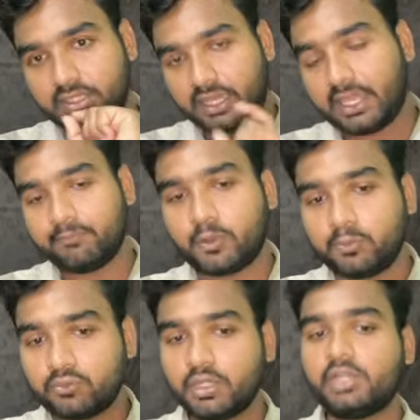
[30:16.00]
help
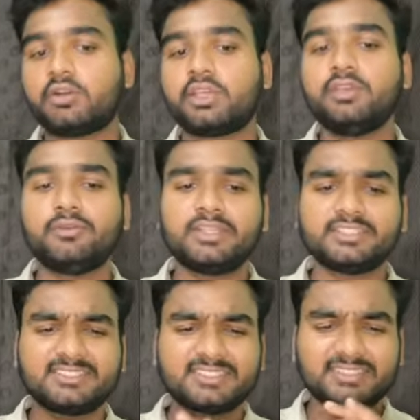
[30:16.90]
of Google docking, you can
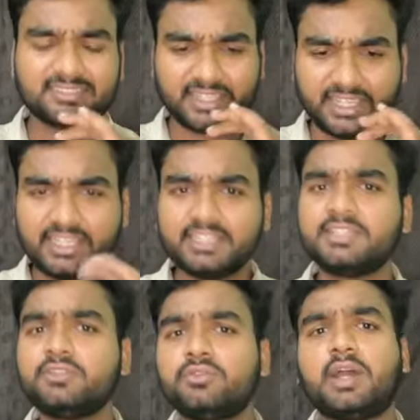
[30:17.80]
just
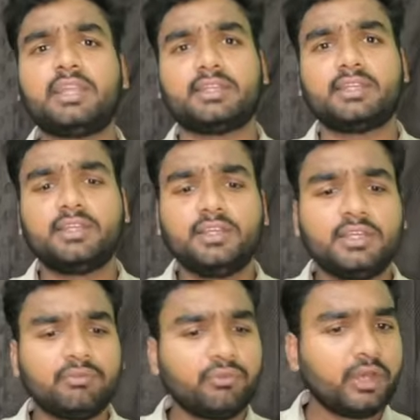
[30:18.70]
anything you want.
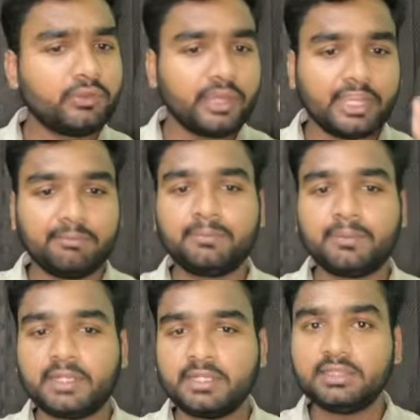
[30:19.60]
If you want to admin
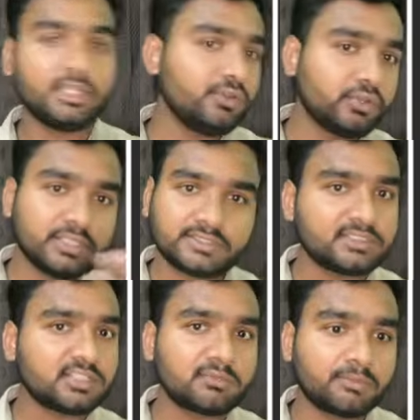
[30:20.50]
panel, then you can search
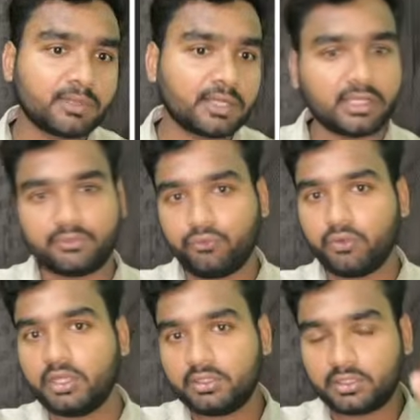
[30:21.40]
admin panel. If you
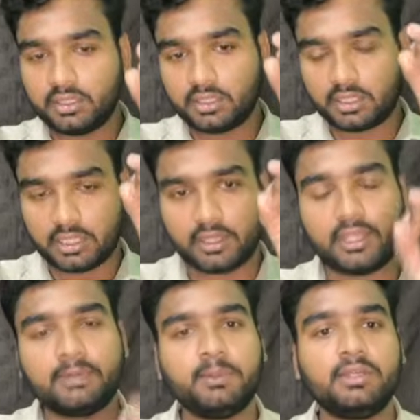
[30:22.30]
want
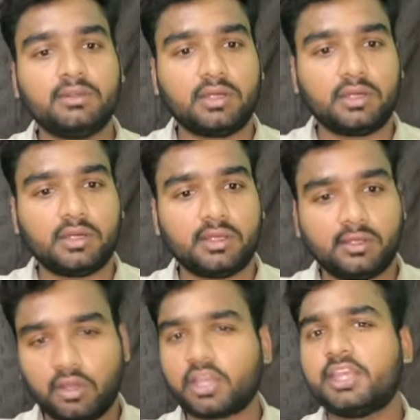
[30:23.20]
admin
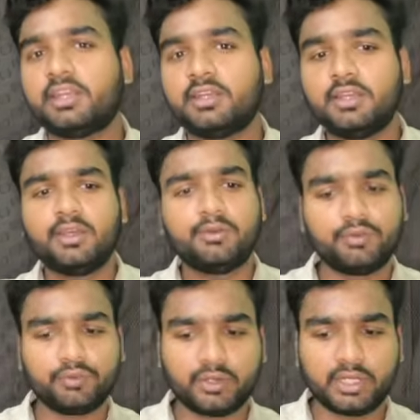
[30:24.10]
login,
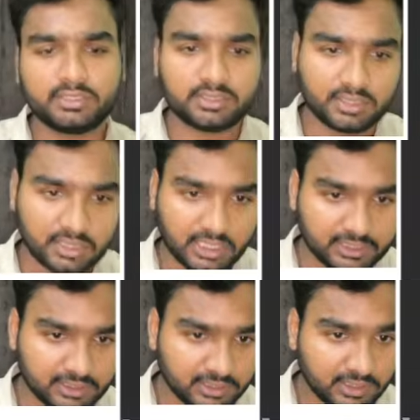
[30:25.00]
if you want
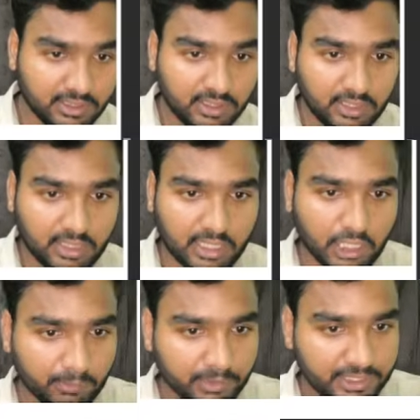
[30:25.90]

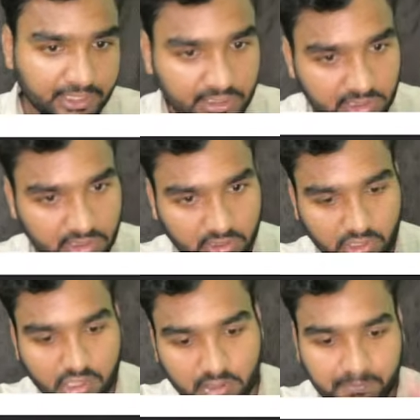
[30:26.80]
how many
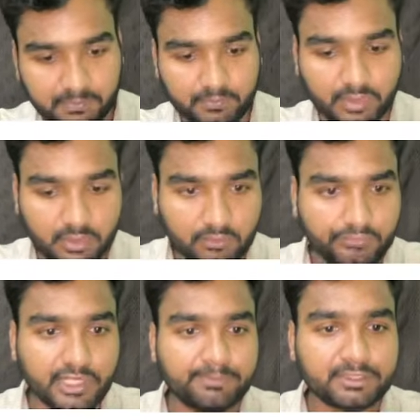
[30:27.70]

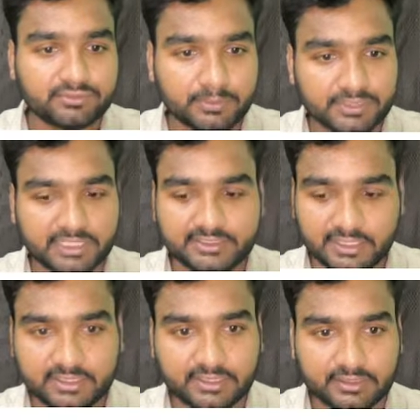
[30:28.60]
WordPress websites
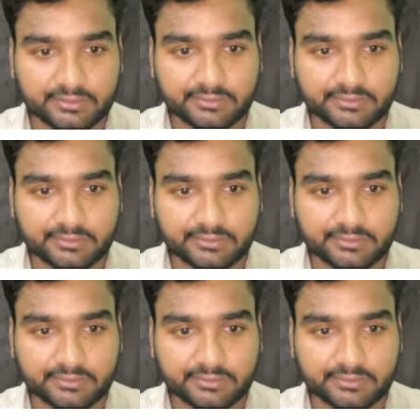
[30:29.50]
are there,